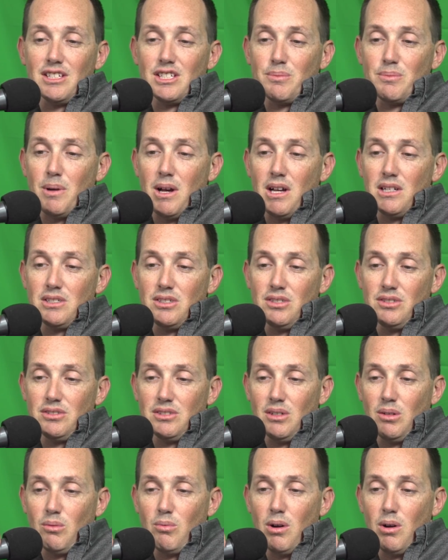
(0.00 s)
out the
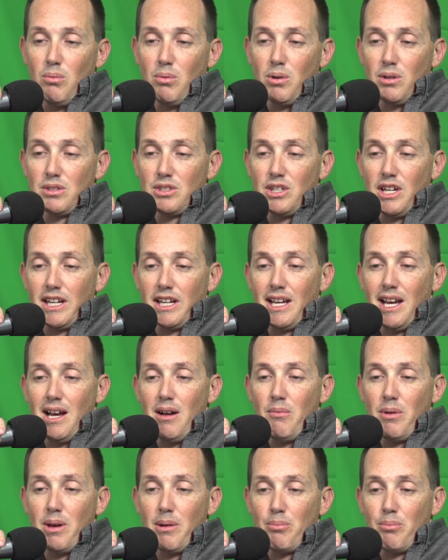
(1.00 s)
sponsors. They're well worth
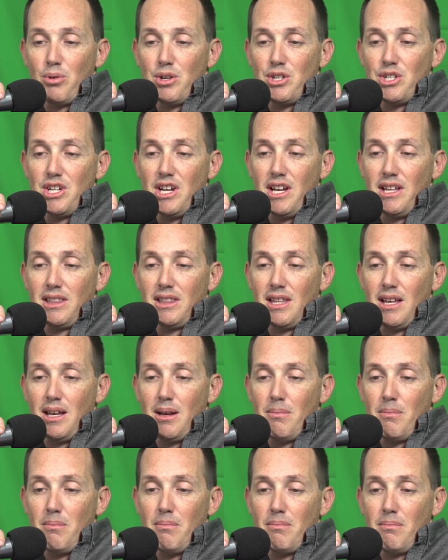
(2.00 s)
checking out, and we appreciate
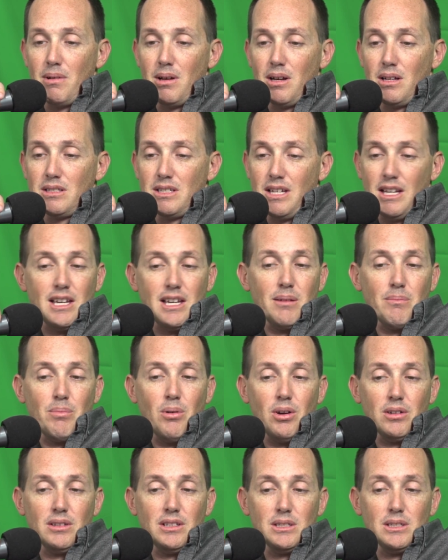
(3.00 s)
them
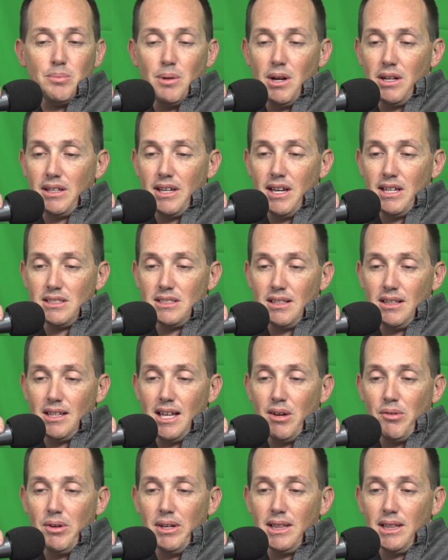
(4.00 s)
taking part in these podcasts
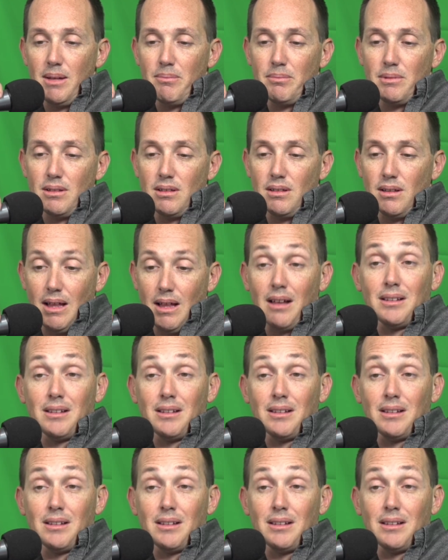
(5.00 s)
and